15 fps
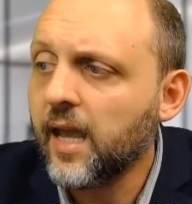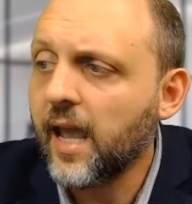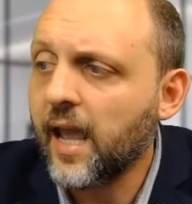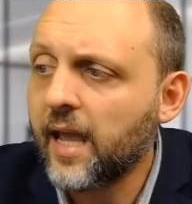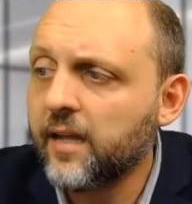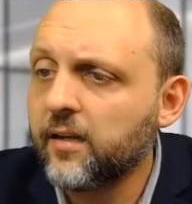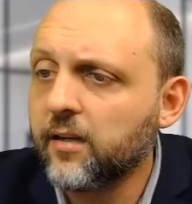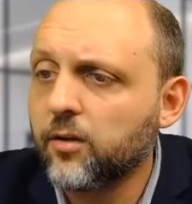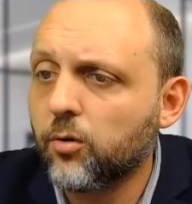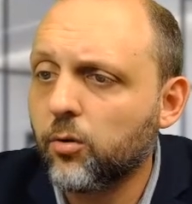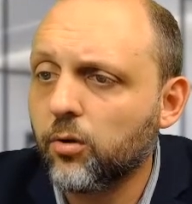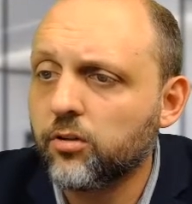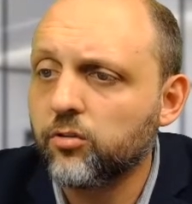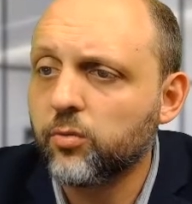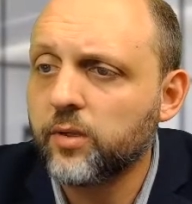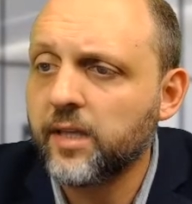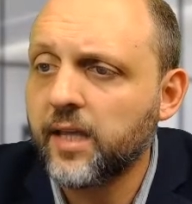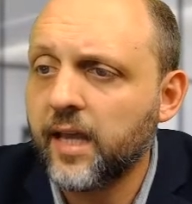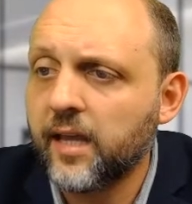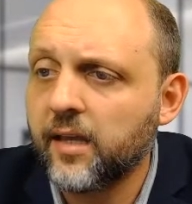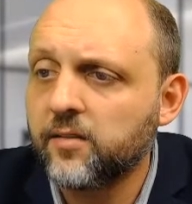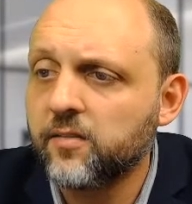and in accordance with
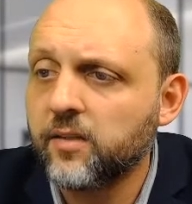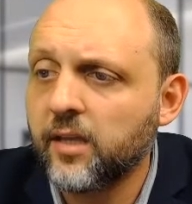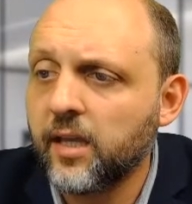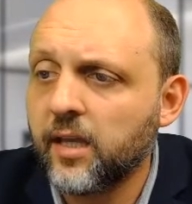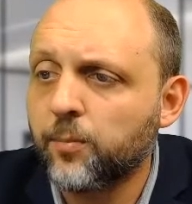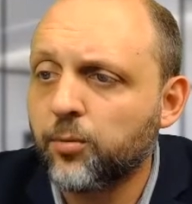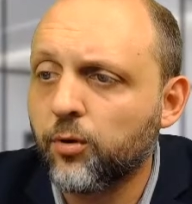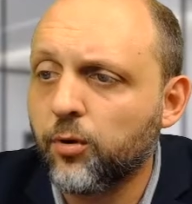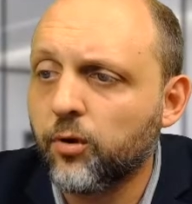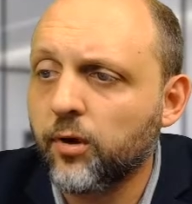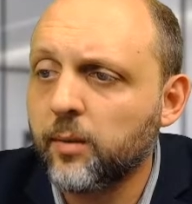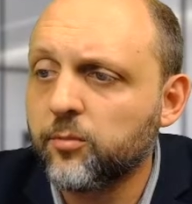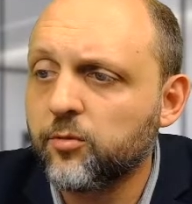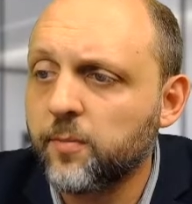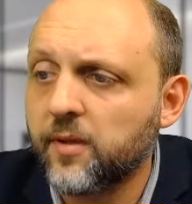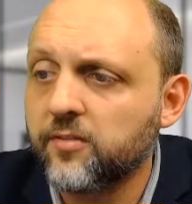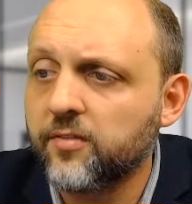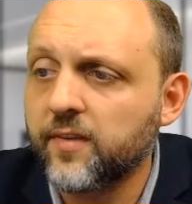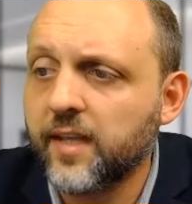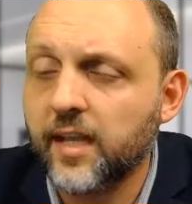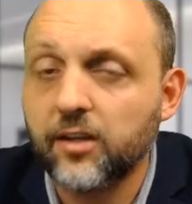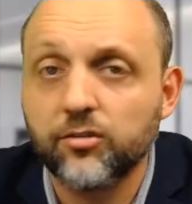the ASCA program
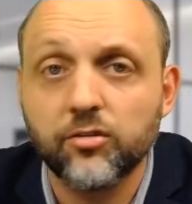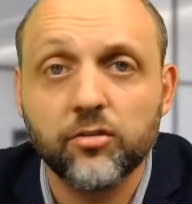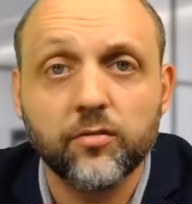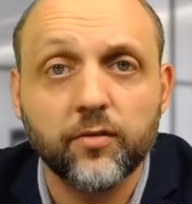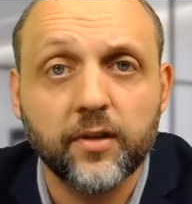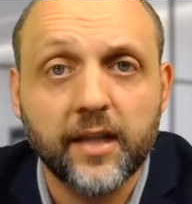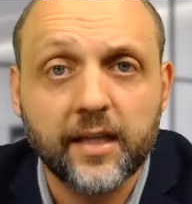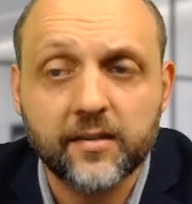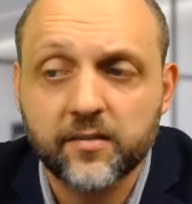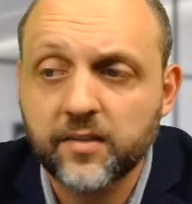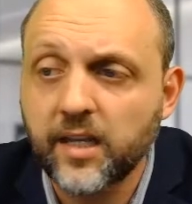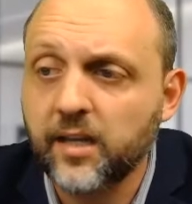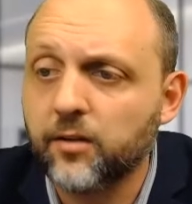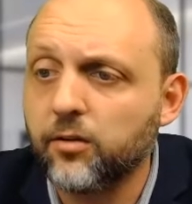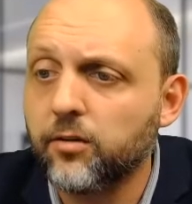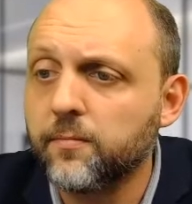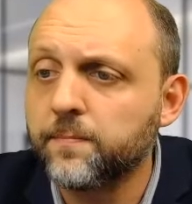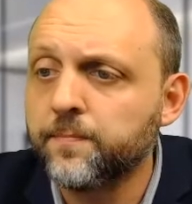specifications for that standard.